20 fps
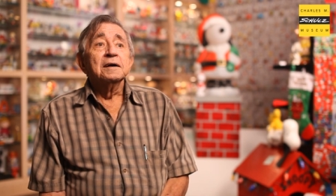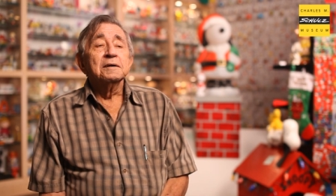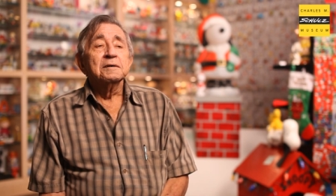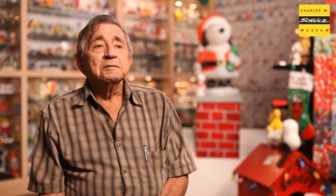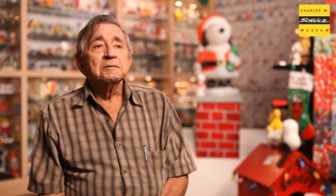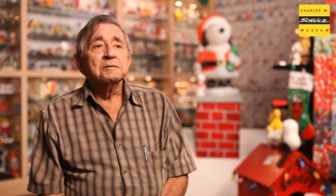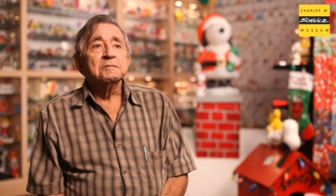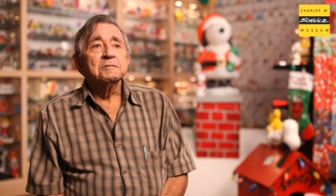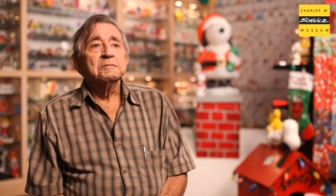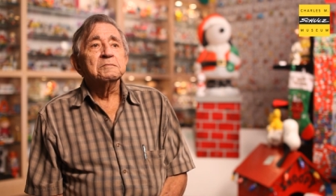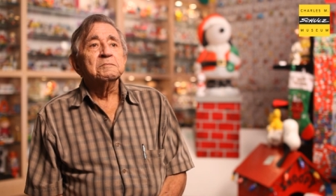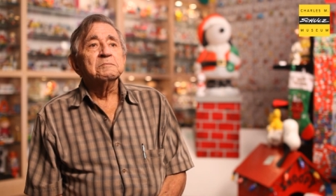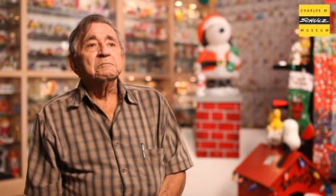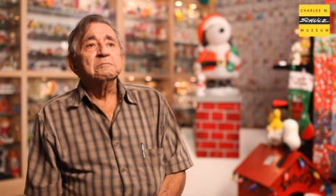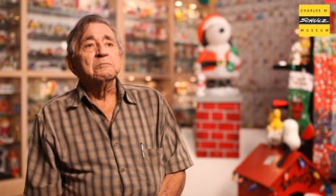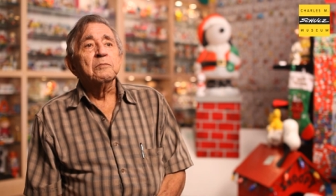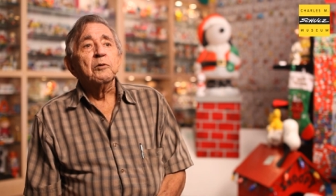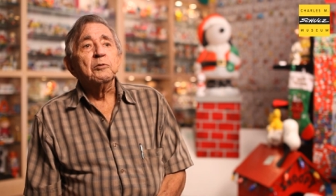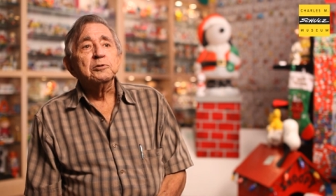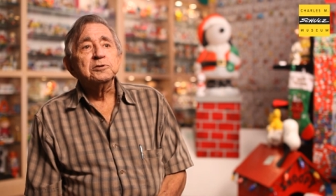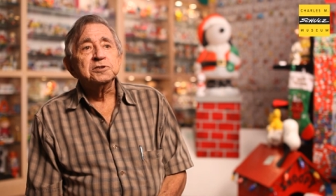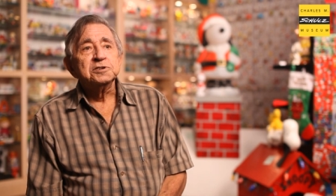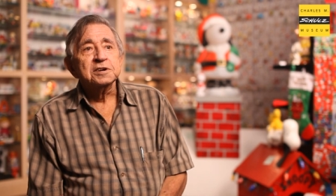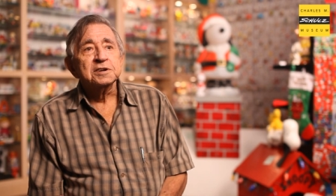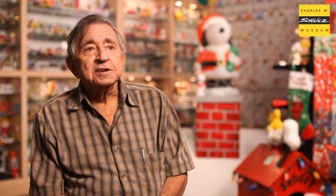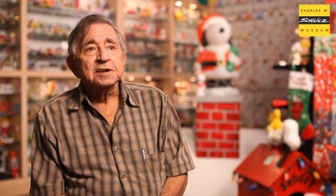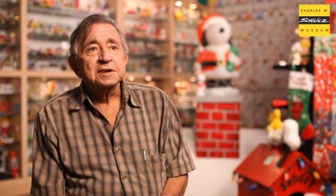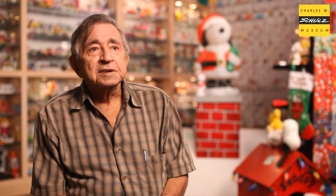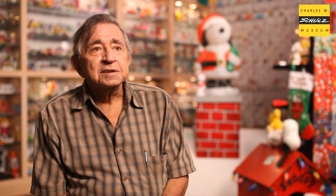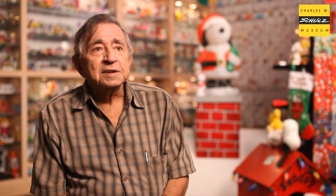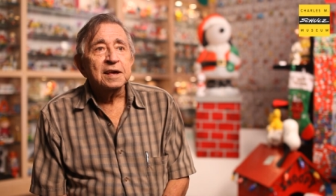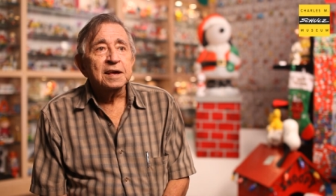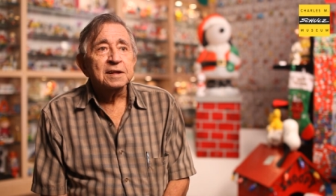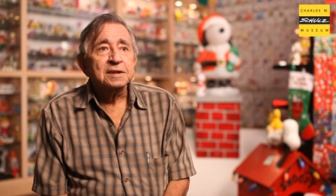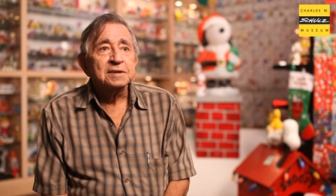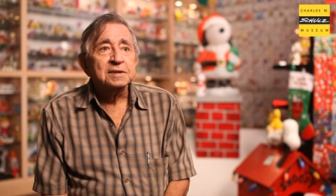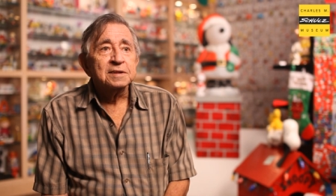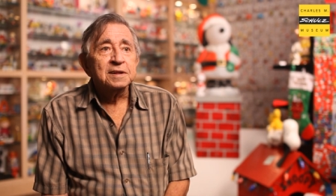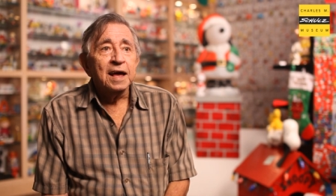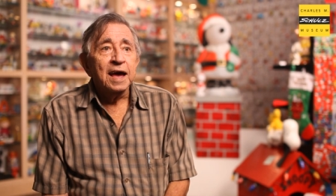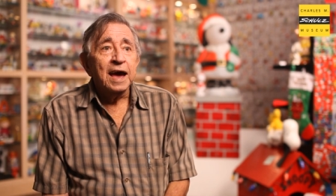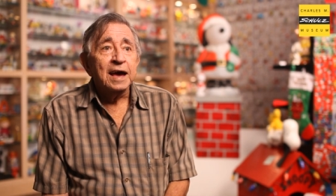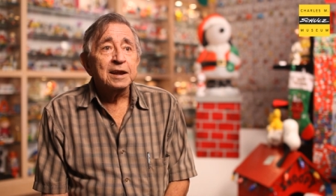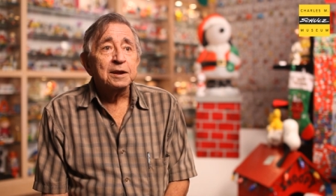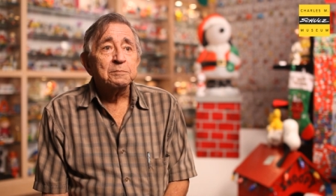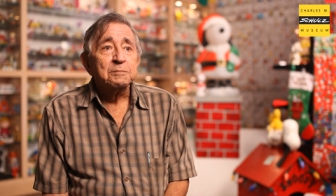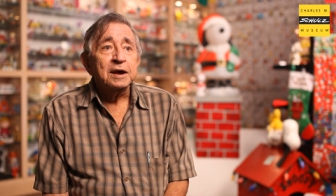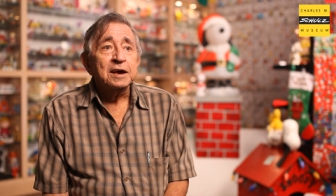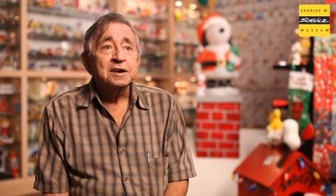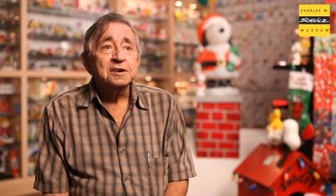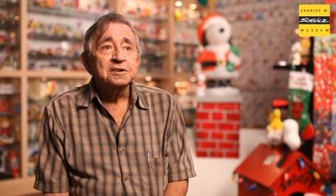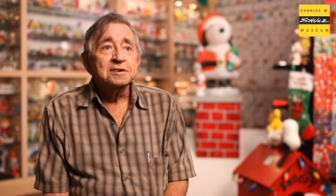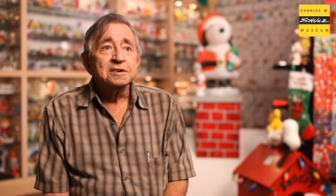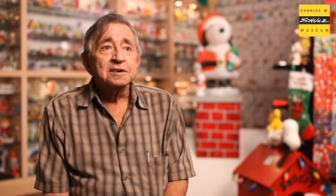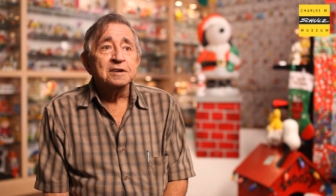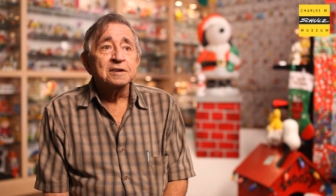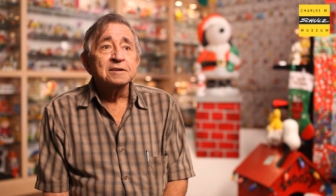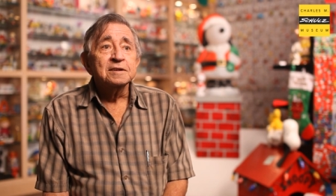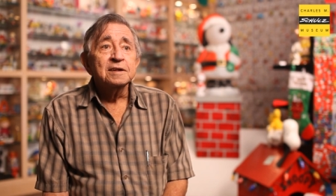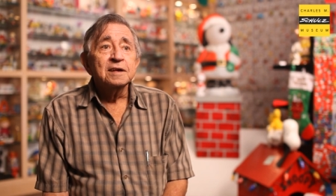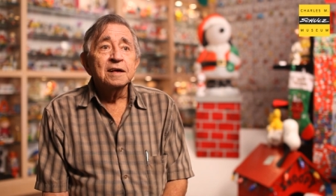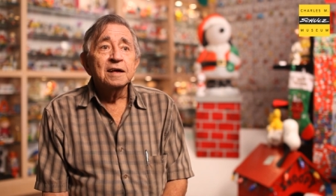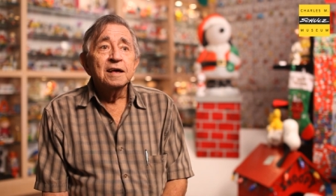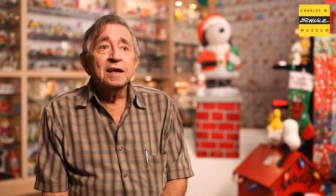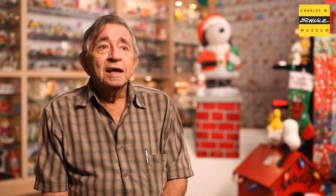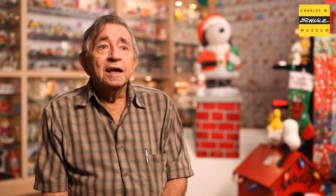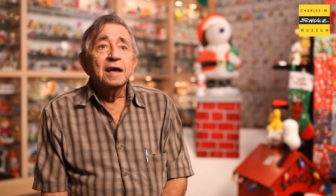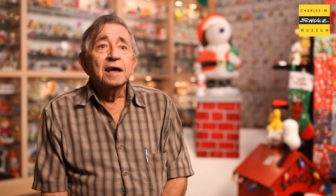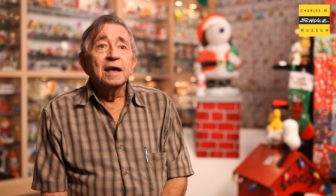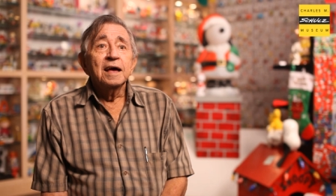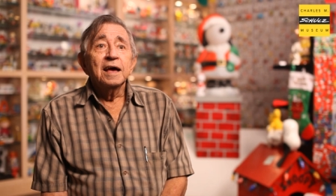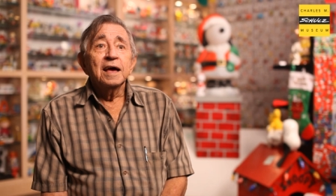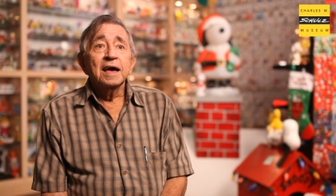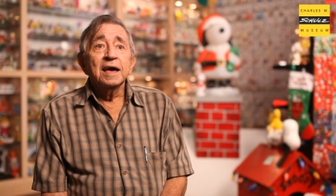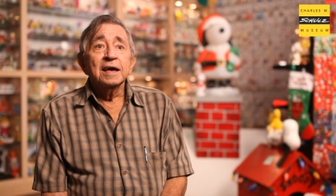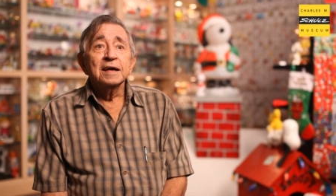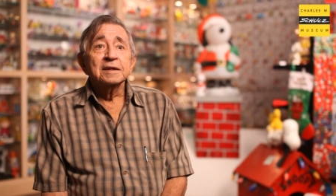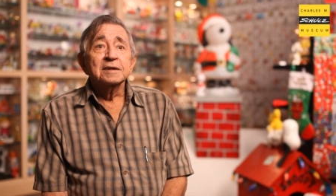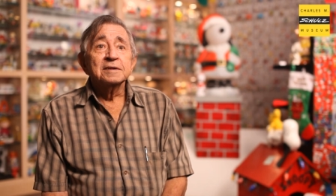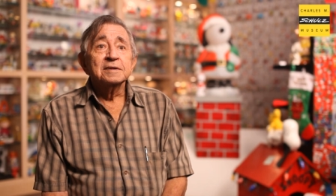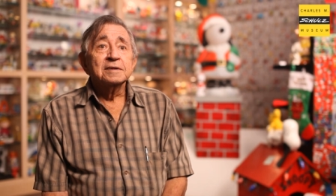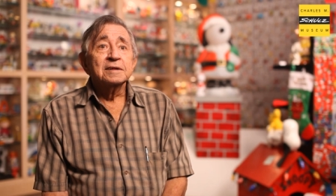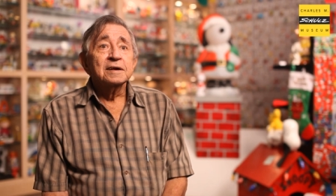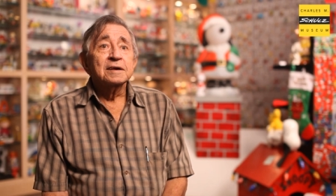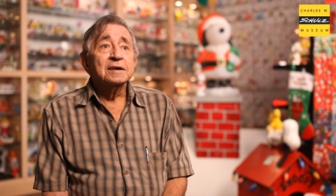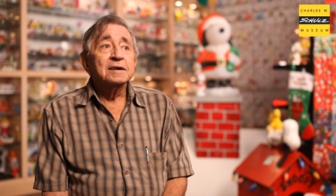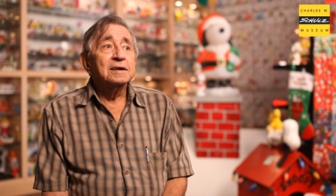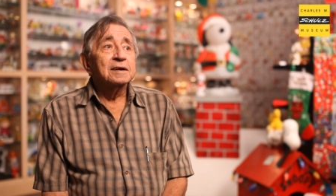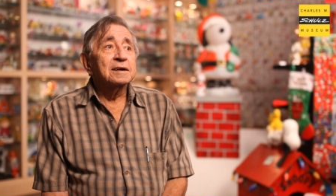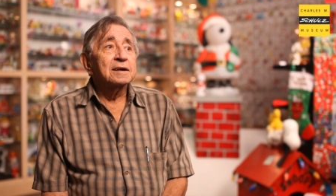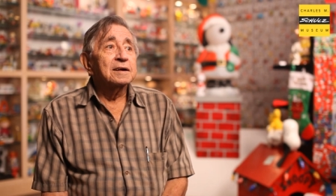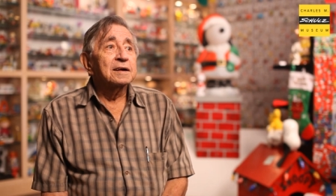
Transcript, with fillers: uh, motion and, and animation. And, uh,